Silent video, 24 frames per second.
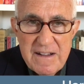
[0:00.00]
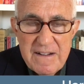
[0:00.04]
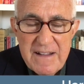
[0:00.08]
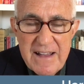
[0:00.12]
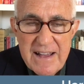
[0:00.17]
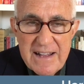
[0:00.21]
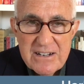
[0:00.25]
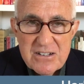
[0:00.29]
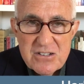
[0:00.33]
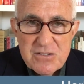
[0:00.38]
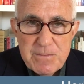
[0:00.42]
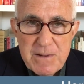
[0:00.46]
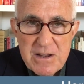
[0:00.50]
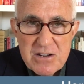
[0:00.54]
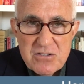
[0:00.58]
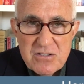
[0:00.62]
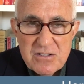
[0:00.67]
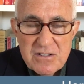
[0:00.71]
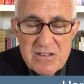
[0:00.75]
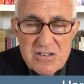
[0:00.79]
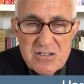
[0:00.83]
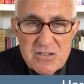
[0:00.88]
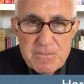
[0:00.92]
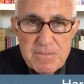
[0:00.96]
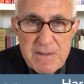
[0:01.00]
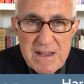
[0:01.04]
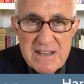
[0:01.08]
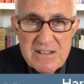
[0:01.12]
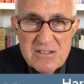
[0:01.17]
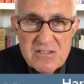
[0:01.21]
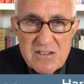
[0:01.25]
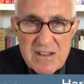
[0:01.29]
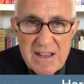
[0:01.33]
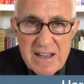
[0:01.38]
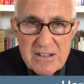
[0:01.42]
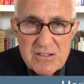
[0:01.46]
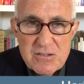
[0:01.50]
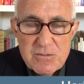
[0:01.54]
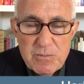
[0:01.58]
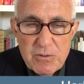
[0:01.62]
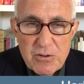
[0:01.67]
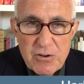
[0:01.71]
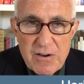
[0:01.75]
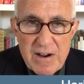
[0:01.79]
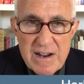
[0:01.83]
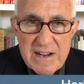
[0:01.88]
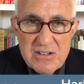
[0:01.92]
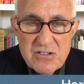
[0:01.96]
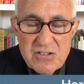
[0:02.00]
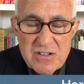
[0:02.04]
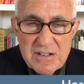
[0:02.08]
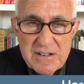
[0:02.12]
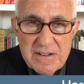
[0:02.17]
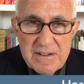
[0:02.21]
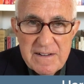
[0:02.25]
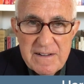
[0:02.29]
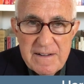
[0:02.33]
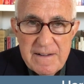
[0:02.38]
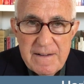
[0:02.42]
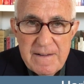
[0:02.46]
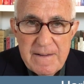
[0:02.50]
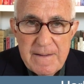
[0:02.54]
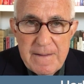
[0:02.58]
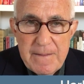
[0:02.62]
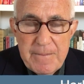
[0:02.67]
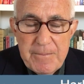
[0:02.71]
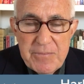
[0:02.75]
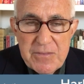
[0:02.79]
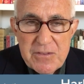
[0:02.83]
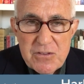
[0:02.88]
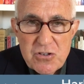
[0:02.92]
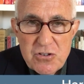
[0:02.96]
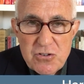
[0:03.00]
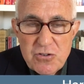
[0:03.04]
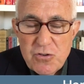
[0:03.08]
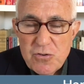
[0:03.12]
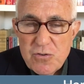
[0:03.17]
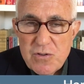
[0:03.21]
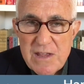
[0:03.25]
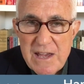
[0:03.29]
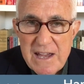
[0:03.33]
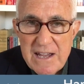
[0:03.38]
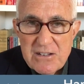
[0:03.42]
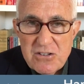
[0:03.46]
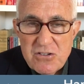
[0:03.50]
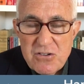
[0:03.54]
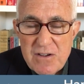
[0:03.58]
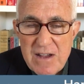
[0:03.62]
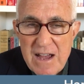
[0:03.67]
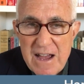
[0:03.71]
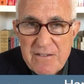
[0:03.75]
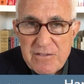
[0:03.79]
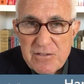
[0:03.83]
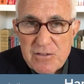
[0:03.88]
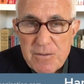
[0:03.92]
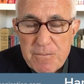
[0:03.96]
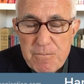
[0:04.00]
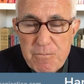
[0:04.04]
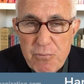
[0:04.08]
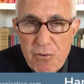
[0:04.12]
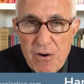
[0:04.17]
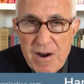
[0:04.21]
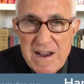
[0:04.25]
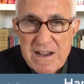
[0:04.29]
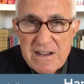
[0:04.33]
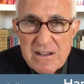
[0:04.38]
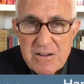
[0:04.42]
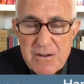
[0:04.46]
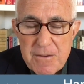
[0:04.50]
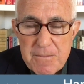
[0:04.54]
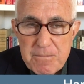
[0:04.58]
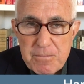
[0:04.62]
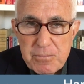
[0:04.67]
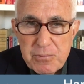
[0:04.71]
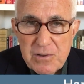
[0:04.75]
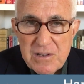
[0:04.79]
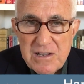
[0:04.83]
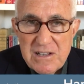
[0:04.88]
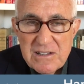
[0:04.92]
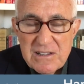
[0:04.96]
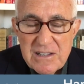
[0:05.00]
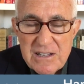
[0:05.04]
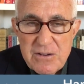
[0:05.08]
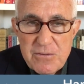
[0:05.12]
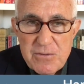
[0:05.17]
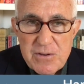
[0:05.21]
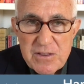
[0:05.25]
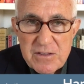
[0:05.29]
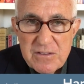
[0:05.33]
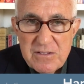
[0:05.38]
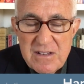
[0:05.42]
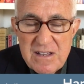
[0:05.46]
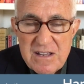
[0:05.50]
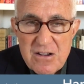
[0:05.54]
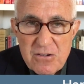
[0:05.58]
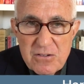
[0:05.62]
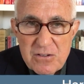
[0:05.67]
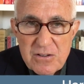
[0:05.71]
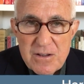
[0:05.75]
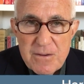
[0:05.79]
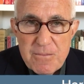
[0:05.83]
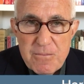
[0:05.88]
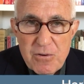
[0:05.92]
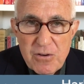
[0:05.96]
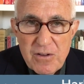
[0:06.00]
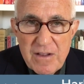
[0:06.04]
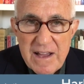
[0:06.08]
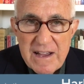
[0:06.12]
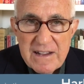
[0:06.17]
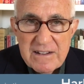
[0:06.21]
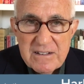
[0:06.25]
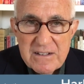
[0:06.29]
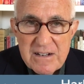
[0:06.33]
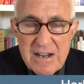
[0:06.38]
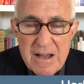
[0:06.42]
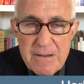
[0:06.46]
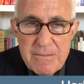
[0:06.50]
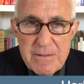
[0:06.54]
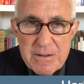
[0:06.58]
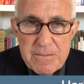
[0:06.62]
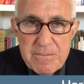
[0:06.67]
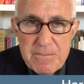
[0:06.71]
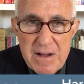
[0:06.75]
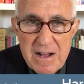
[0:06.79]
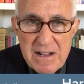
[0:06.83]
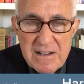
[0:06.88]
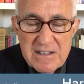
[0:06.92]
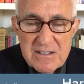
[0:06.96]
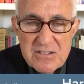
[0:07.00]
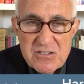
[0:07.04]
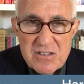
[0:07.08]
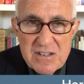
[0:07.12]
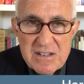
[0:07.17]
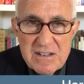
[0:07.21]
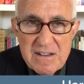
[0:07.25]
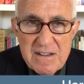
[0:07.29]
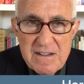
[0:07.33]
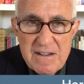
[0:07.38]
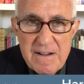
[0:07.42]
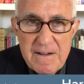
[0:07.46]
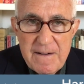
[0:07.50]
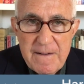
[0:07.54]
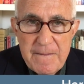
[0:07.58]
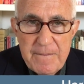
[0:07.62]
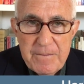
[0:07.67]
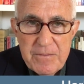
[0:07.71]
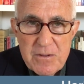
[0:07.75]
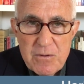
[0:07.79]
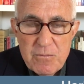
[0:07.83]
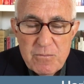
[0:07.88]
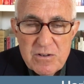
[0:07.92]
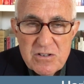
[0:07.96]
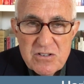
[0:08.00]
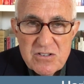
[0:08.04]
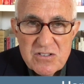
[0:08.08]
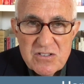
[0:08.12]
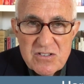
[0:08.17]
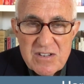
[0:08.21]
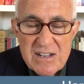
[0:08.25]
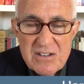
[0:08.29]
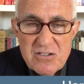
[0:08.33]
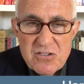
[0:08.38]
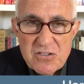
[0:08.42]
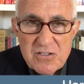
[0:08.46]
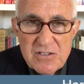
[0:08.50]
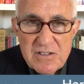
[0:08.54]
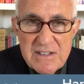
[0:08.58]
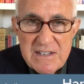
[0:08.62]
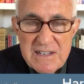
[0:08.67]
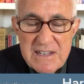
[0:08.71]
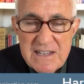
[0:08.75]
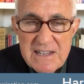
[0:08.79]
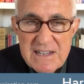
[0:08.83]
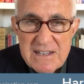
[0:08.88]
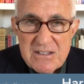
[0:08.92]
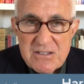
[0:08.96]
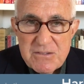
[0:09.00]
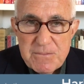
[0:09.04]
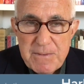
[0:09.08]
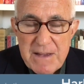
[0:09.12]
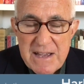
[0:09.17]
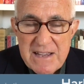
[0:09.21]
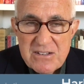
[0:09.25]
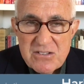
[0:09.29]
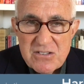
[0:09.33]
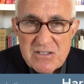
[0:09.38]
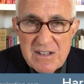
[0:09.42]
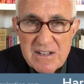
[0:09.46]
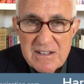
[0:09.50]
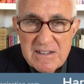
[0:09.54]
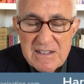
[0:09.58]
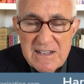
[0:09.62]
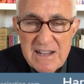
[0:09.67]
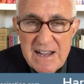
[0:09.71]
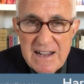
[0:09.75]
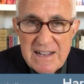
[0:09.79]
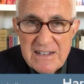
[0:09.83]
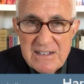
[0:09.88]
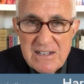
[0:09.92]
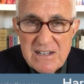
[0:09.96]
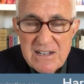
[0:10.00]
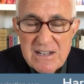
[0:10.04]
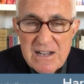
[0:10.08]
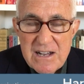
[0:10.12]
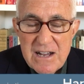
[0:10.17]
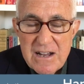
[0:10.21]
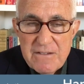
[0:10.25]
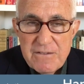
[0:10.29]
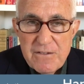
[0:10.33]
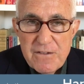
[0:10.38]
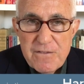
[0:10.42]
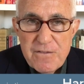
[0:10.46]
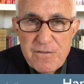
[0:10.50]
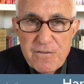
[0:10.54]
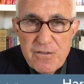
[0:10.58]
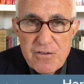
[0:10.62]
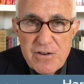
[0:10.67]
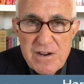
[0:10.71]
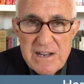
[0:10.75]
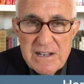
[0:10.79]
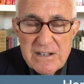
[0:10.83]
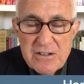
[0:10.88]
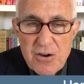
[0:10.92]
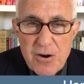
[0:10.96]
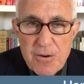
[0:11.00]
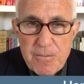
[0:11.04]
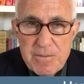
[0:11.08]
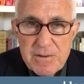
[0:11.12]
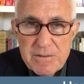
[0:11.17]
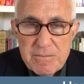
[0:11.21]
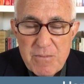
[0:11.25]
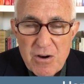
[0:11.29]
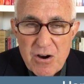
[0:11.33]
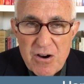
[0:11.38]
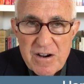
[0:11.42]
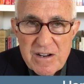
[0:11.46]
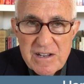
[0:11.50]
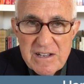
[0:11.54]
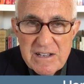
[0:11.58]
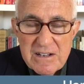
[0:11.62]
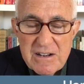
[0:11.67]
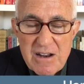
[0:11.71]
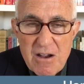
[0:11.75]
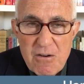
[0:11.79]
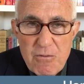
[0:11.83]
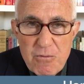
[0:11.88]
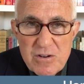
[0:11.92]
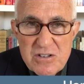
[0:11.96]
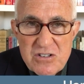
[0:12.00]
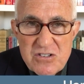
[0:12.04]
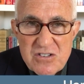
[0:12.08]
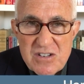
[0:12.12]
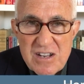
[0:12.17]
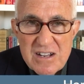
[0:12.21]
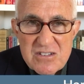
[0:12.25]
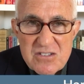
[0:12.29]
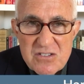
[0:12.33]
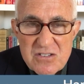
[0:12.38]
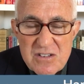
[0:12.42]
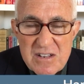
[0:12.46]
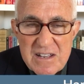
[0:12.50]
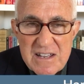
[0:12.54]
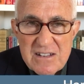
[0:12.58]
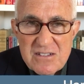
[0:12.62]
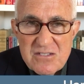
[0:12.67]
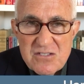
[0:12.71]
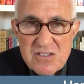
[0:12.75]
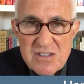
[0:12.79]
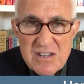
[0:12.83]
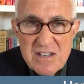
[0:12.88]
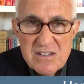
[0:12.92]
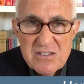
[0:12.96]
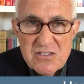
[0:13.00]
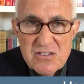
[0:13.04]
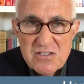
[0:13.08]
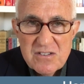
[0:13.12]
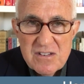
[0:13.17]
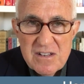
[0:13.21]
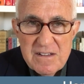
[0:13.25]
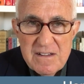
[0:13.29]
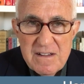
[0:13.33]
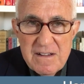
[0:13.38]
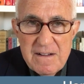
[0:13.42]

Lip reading: and especially space exploration. To do that, you have to break completely with neoliberal economic policy, which essentially is based on the idea of a free and open market, which doesn't exist